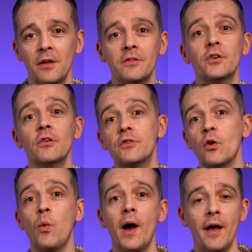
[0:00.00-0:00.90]
to to
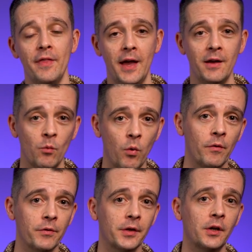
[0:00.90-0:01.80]
where they
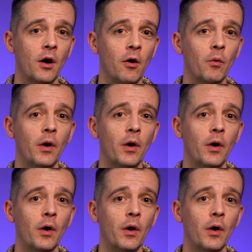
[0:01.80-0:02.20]
want to go.